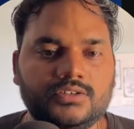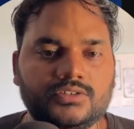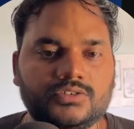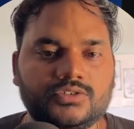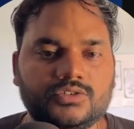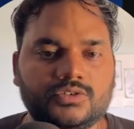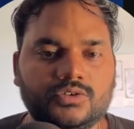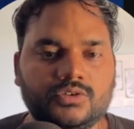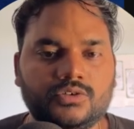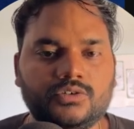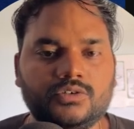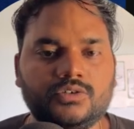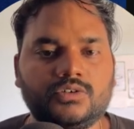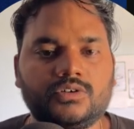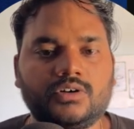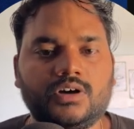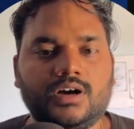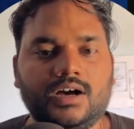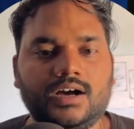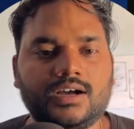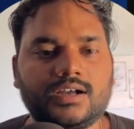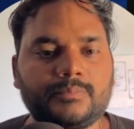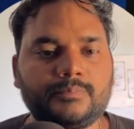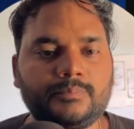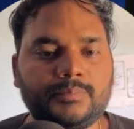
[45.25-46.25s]
So
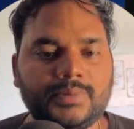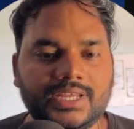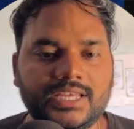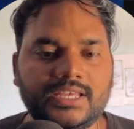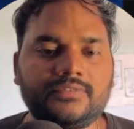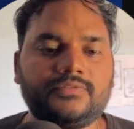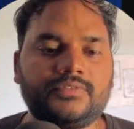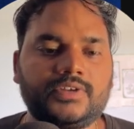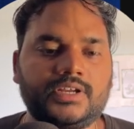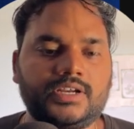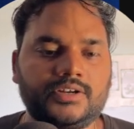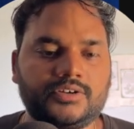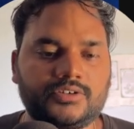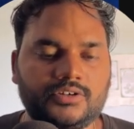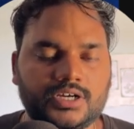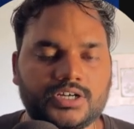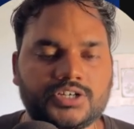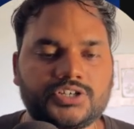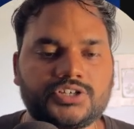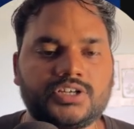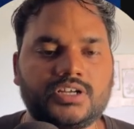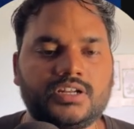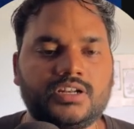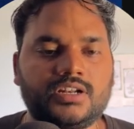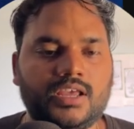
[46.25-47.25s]
a brief
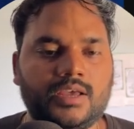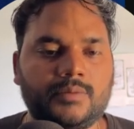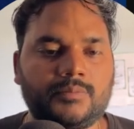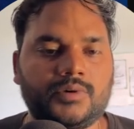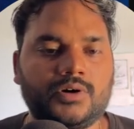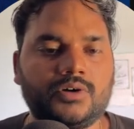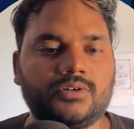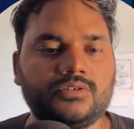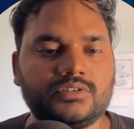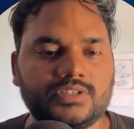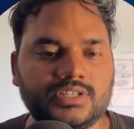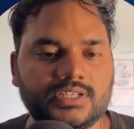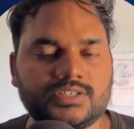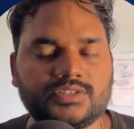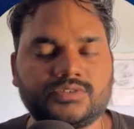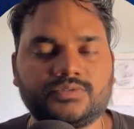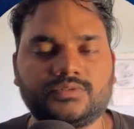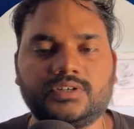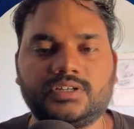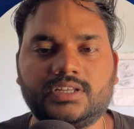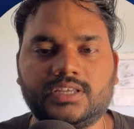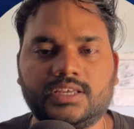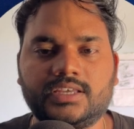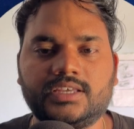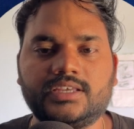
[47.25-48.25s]
introduction about this
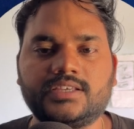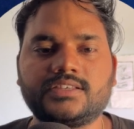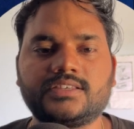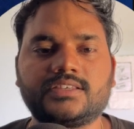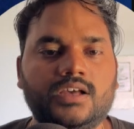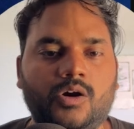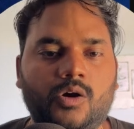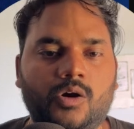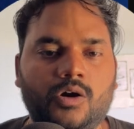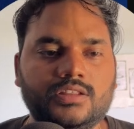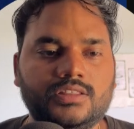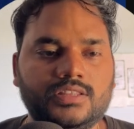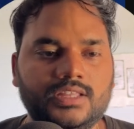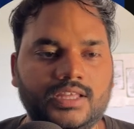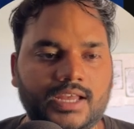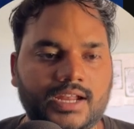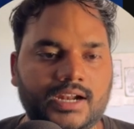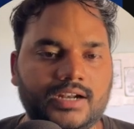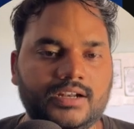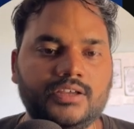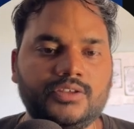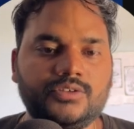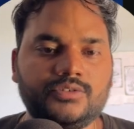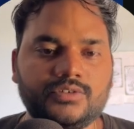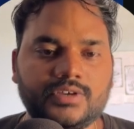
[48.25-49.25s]
one is on the
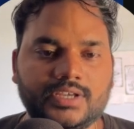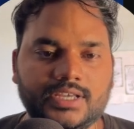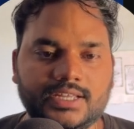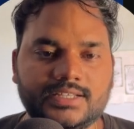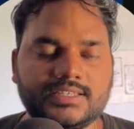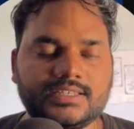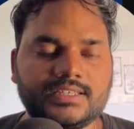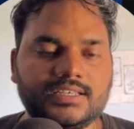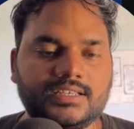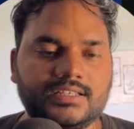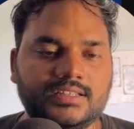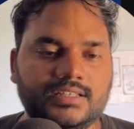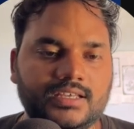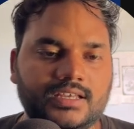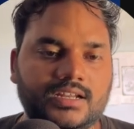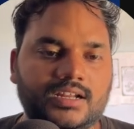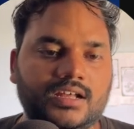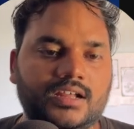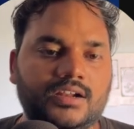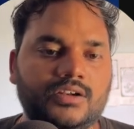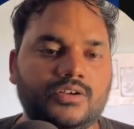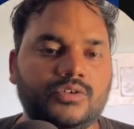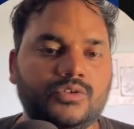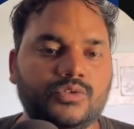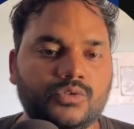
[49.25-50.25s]
header you can see there
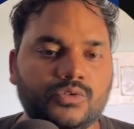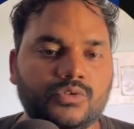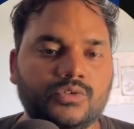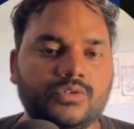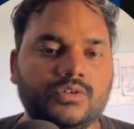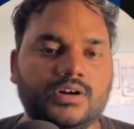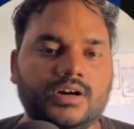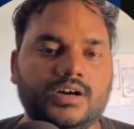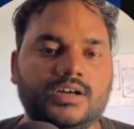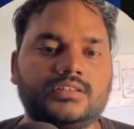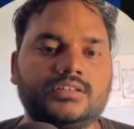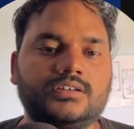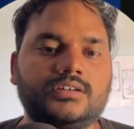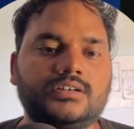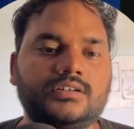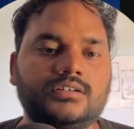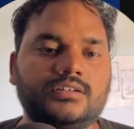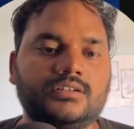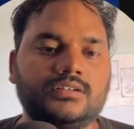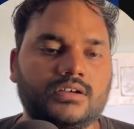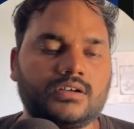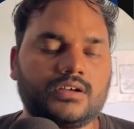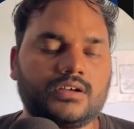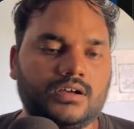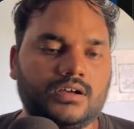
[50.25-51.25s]
are no other